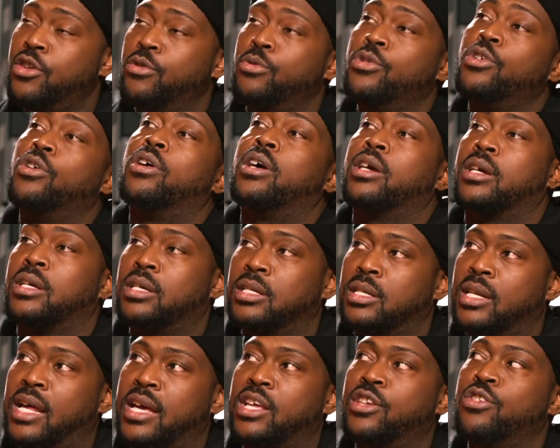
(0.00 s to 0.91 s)
in New York.
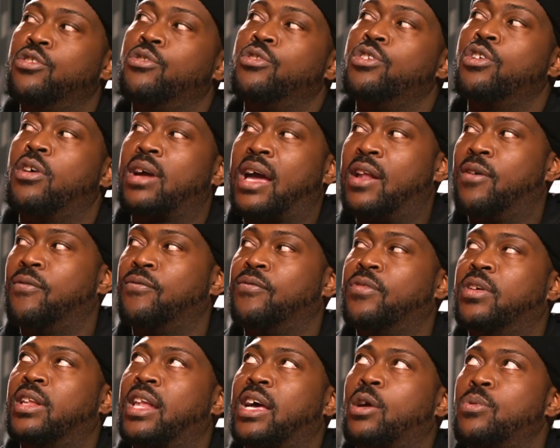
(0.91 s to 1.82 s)
Like in New York, I don't
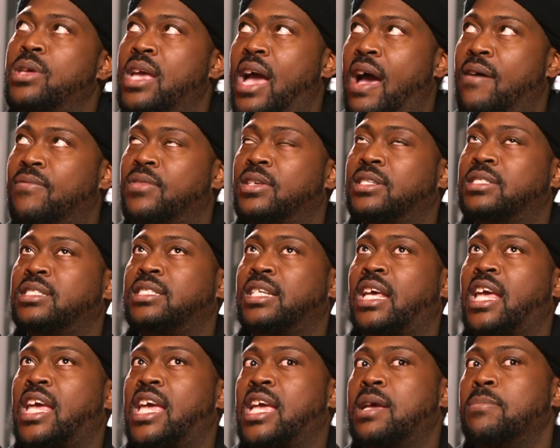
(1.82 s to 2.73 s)
feel like we have the
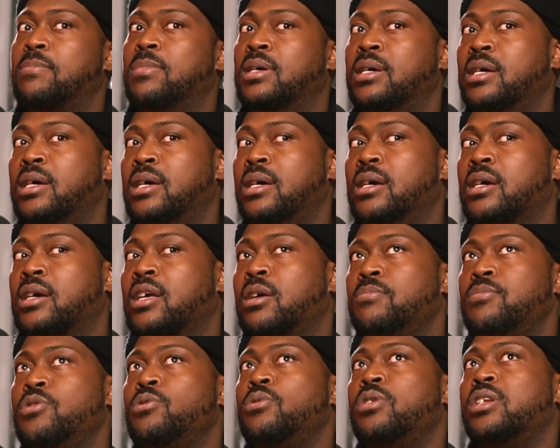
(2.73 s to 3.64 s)
same
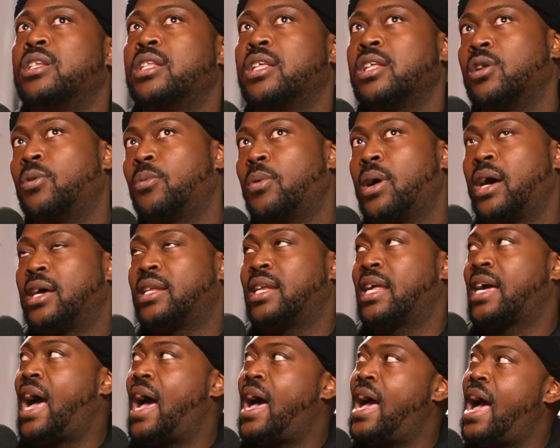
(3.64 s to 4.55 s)
community in a way.
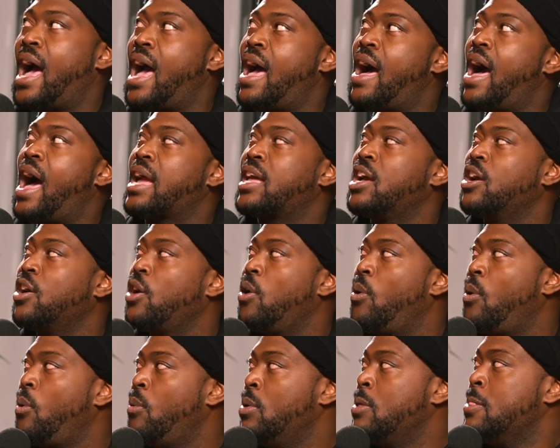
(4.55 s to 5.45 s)
Like I can
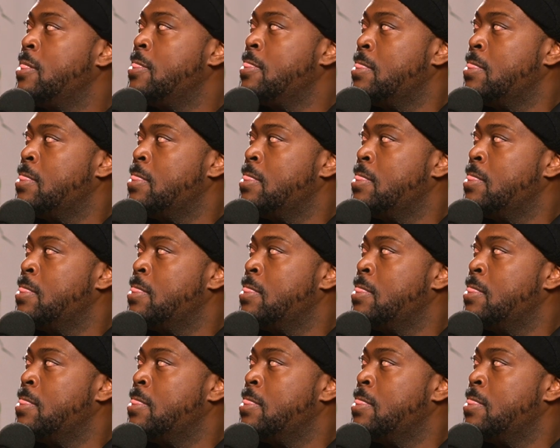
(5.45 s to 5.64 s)
go.